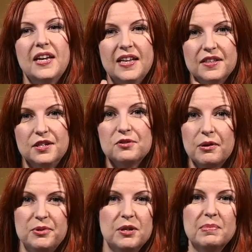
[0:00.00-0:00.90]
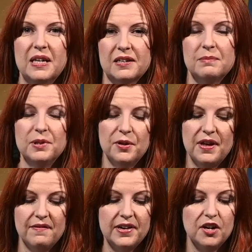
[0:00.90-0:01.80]
in the description box below
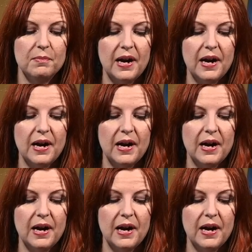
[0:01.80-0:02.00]
that video.